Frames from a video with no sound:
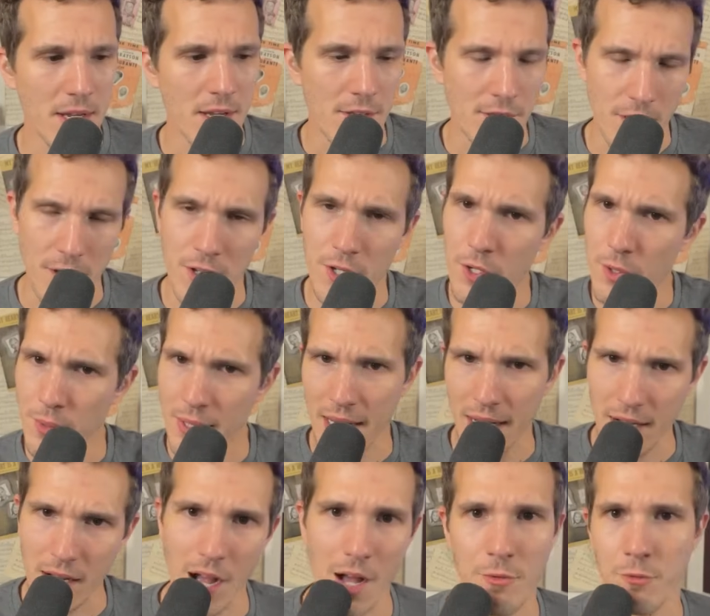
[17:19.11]
the new
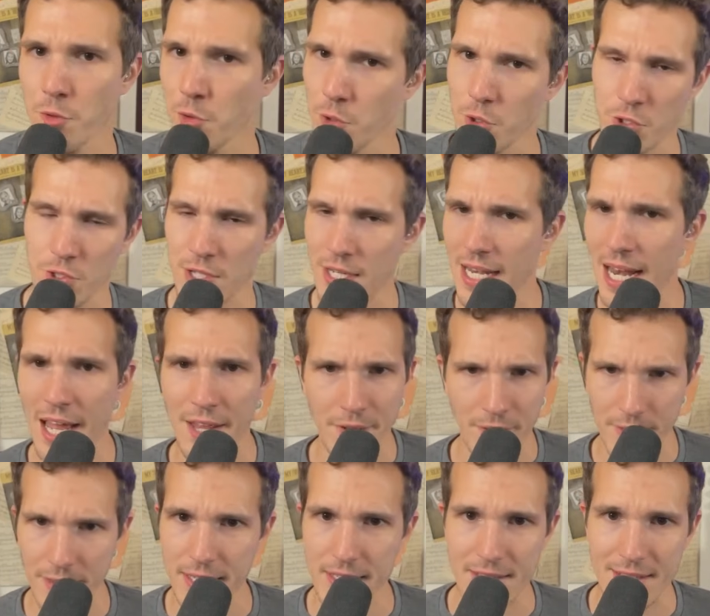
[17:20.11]
kickoff rules and other
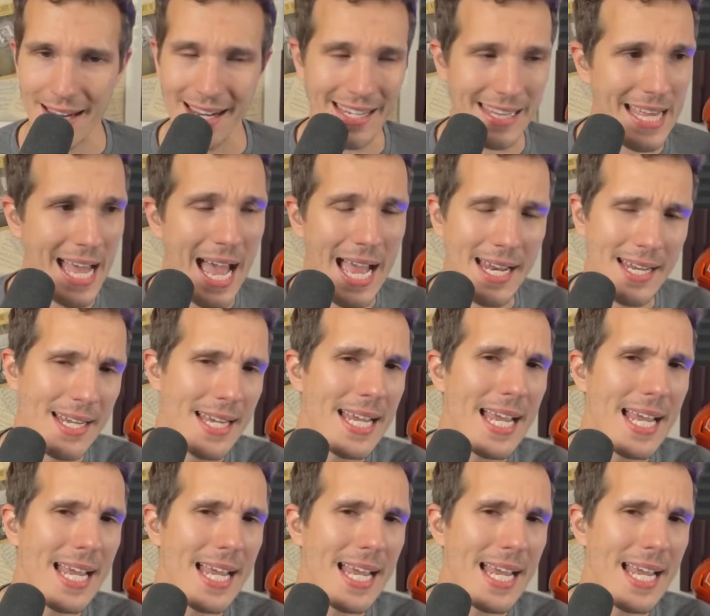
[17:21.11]
things like that?